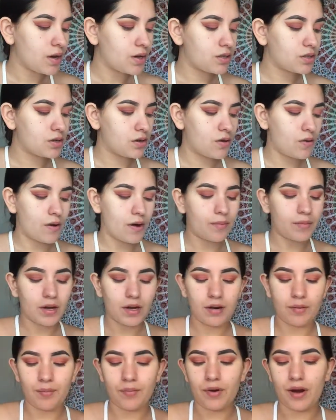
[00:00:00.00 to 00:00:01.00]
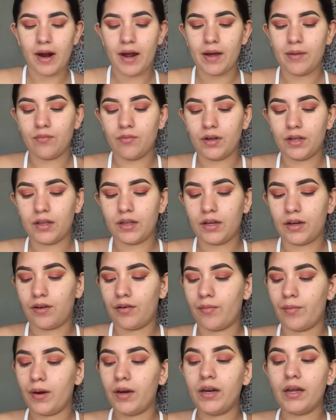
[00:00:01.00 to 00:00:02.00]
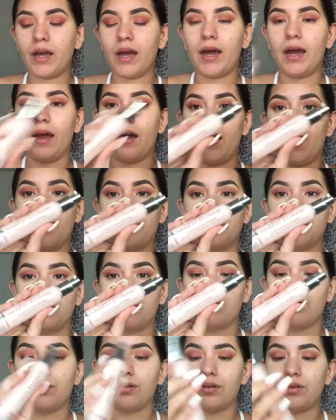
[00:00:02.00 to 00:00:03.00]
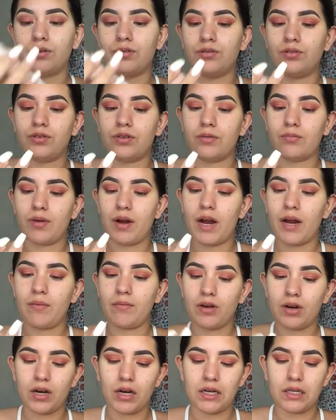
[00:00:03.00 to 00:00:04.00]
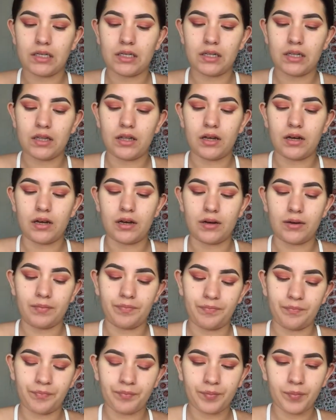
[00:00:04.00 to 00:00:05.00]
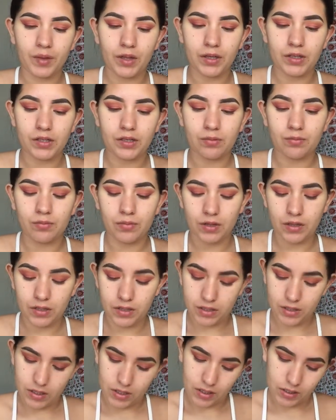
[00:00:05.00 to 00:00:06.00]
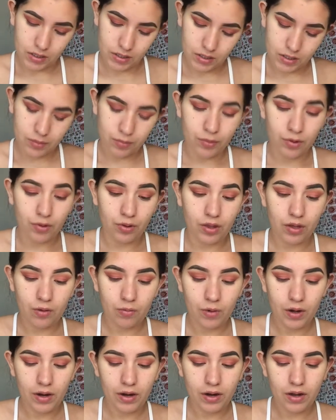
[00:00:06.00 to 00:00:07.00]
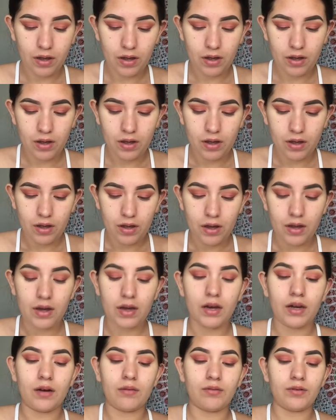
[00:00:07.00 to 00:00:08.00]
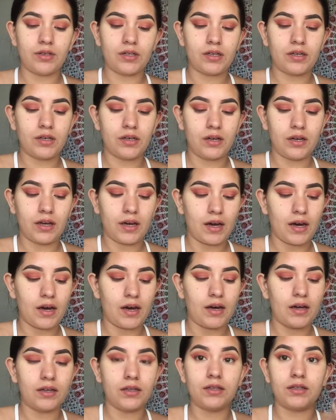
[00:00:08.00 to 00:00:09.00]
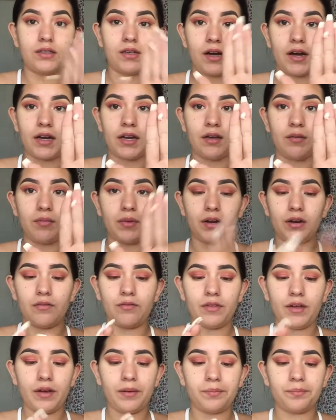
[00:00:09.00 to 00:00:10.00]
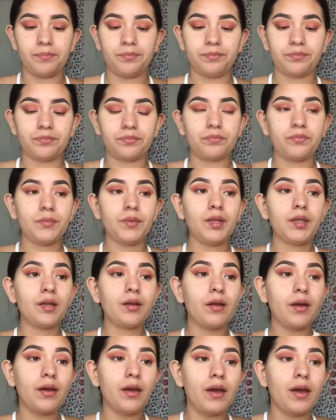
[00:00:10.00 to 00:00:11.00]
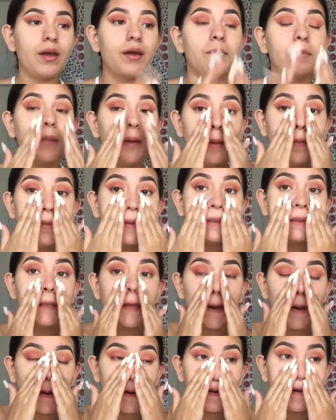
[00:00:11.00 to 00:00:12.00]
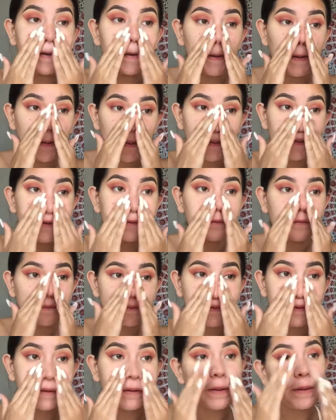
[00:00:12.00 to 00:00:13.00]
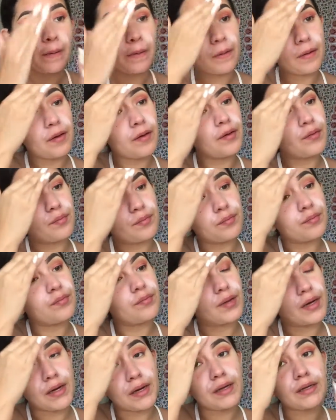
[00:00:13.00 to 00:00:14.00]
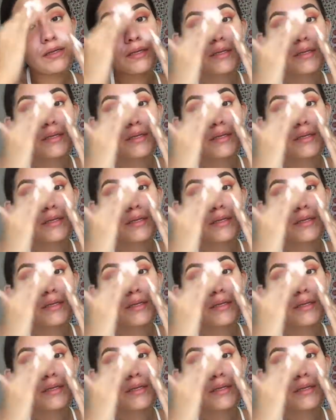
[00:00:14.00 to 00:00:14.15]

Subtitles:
So I'm gonna prime with the Urban Decay Optical Illusion Primer. It's the smoothing one, and I'm just gonna get a tiny bit of that, and I'm gonna put that all over my